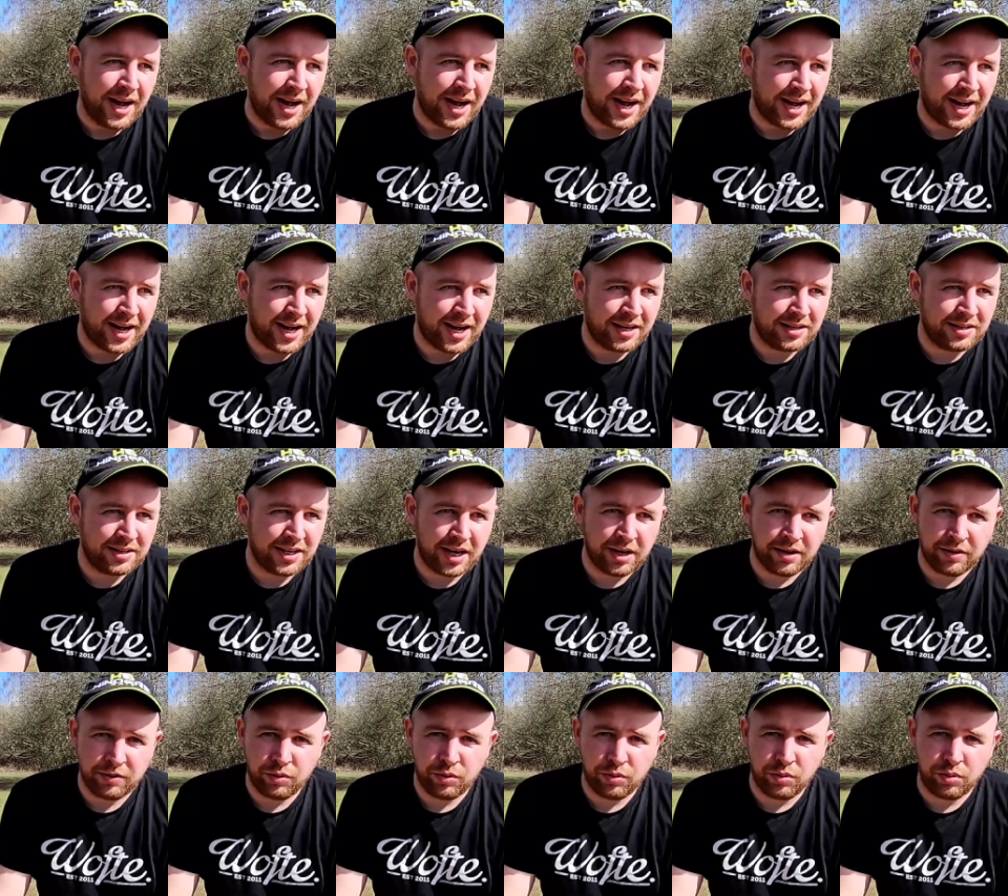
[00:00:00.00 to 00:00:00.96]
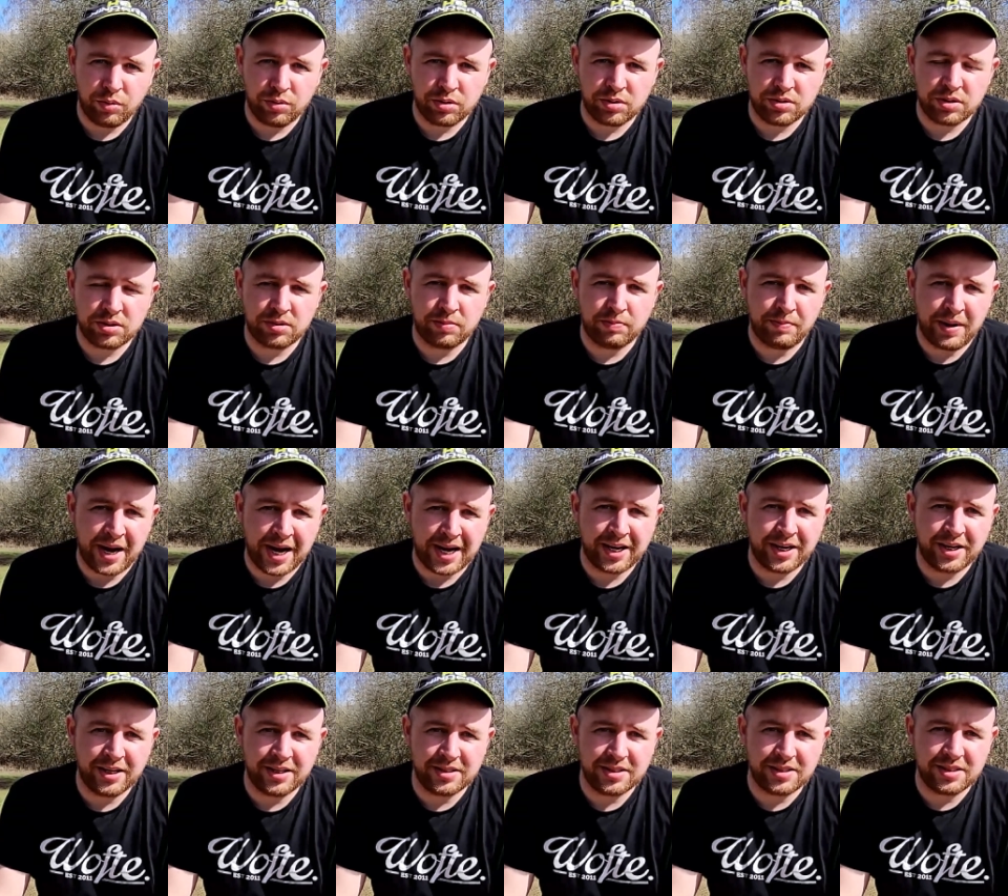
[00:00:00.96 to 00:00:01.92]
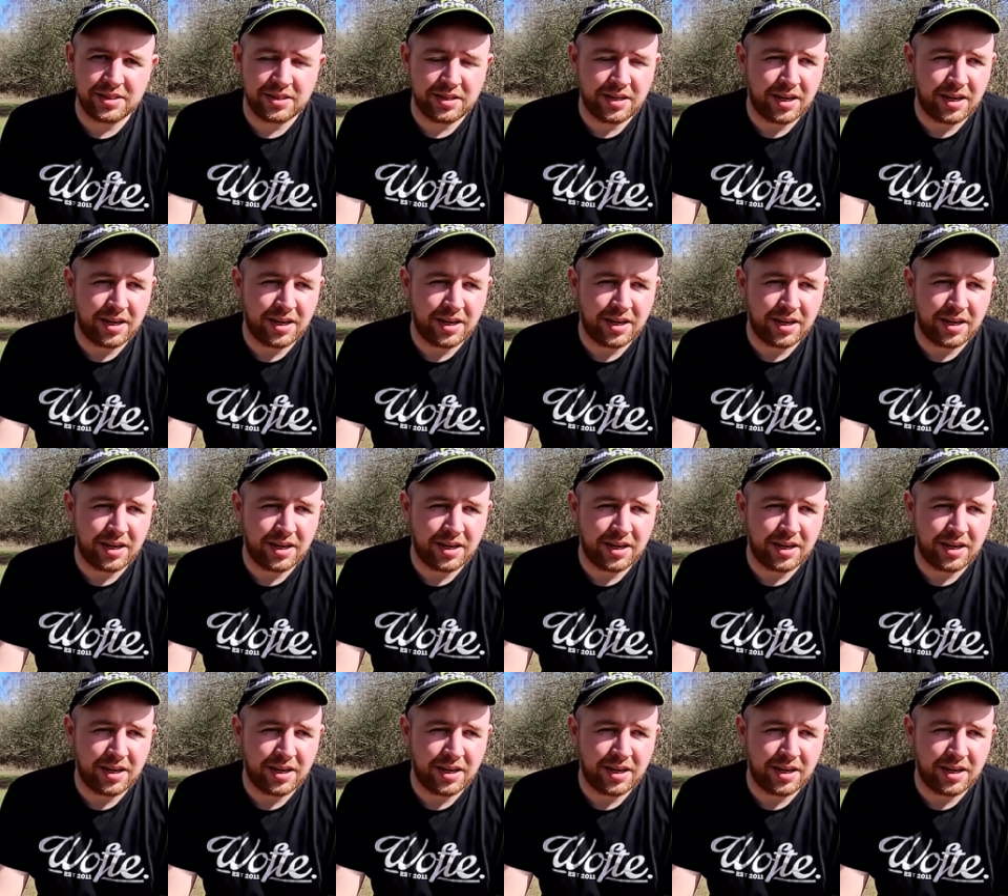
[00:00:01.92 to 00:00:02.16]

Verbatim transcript: And then of course maggots.